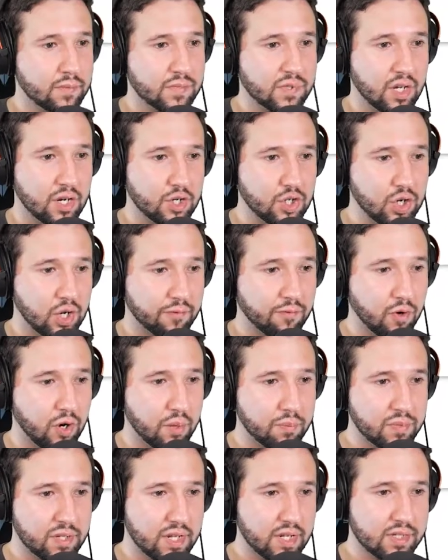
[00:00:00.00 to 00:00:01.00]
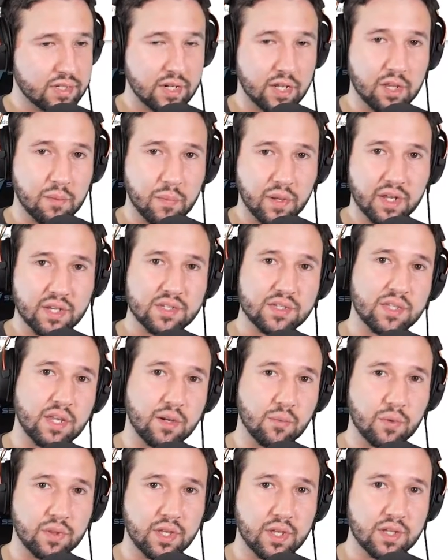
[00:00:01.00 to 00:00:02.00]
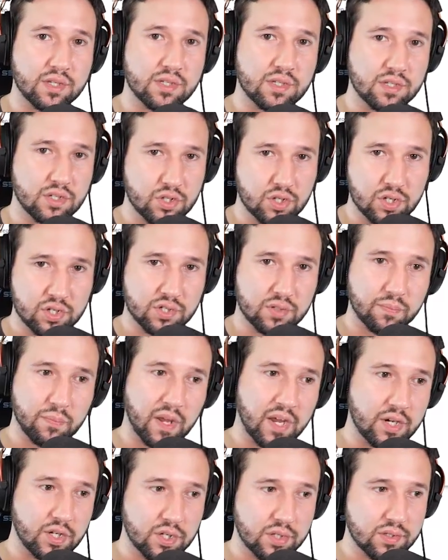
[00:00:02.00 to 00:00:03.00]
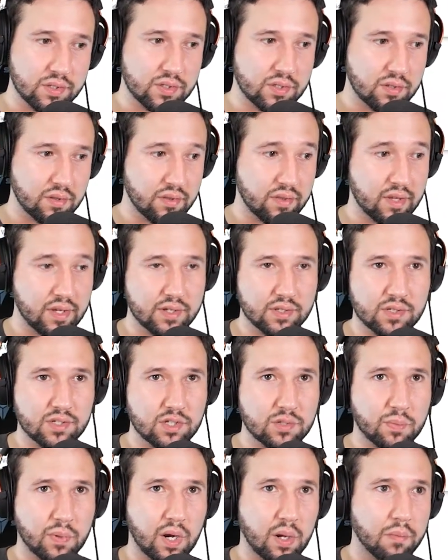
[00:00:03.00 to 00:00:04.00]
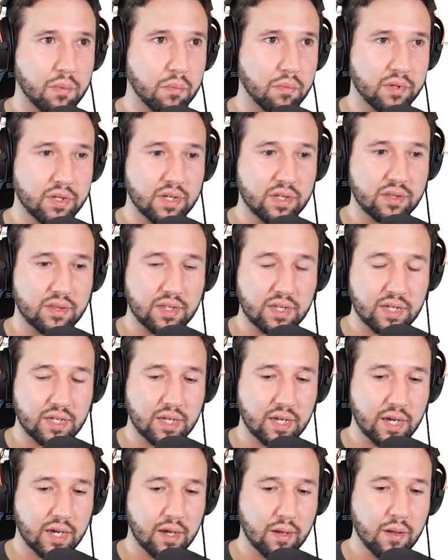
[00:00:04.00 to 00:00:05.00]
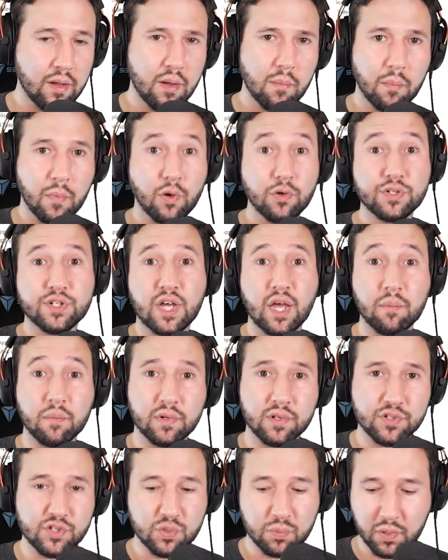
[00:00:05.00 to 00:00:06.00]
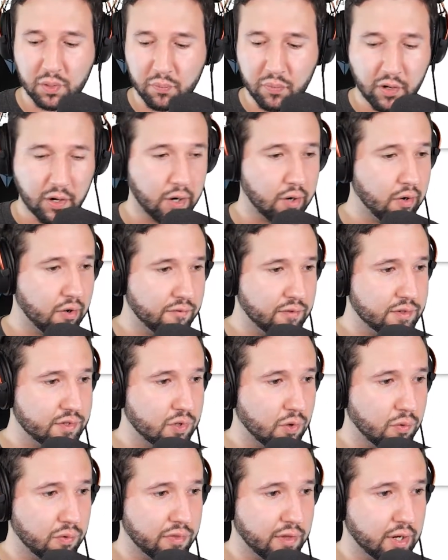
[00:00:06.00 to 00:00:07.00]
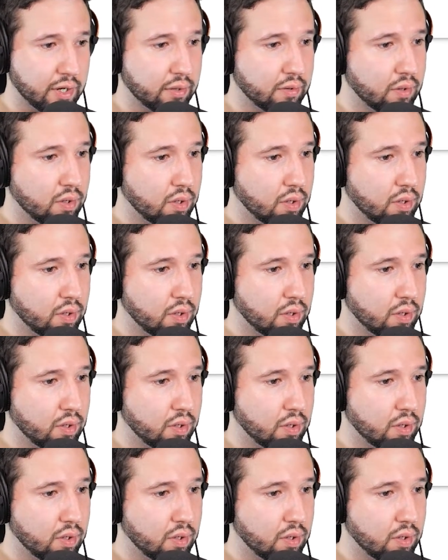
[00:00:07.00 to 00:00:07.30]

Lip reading: Going to check for updates. Now, the biggest thing with this is just patience. This is probably the most time-consuming part of this whole thing.